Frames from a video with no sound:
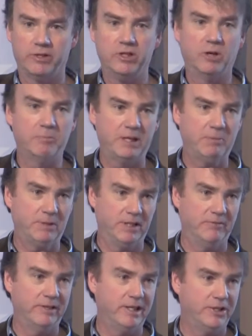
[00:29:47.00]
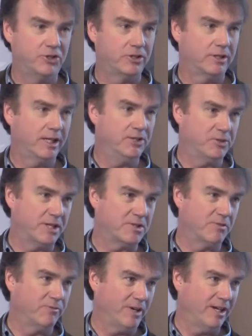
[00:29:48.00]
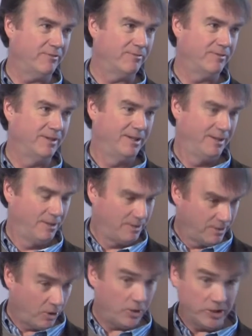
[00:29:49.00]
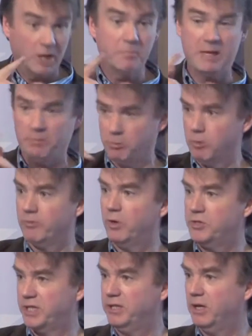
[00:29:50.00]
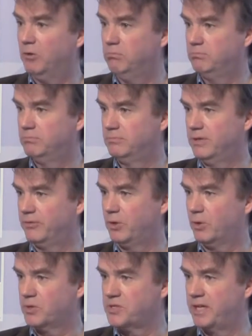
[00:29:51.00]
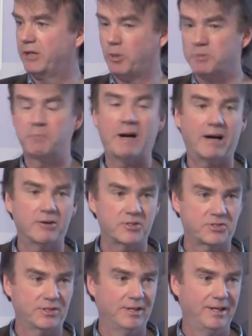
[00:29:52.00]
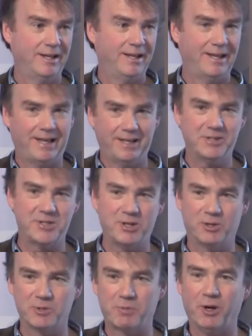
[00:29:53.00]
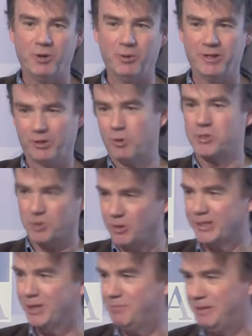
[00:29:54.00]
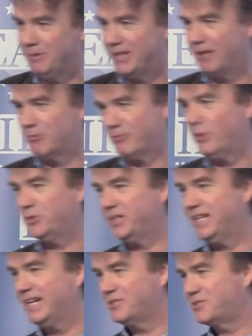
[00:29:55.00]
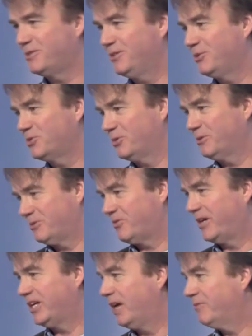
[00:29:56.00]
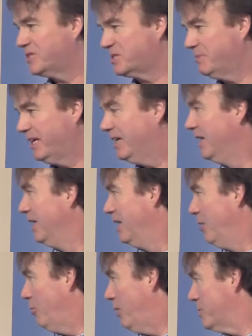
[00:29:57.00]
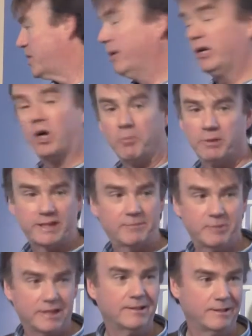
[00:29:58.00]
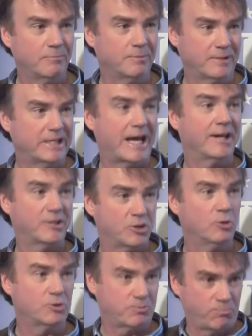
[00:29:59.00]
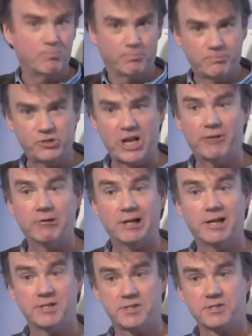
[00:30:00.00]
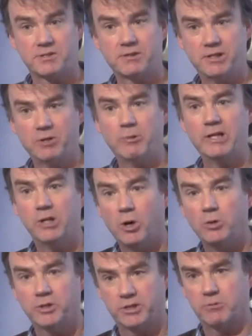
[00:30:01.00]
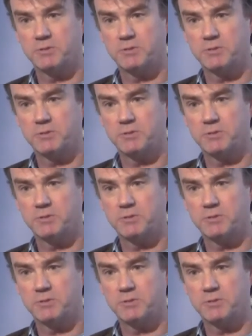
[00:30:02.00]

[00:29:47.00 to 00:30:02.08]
of the young people in the village in 2005, all the young people were voting no, of course. And I go up to Paris in Sciences Po, and of course all the young people there were voting yes, you know, so it was very obvious to me what was going on. But the, the anecdote generalizes. You know, we know that there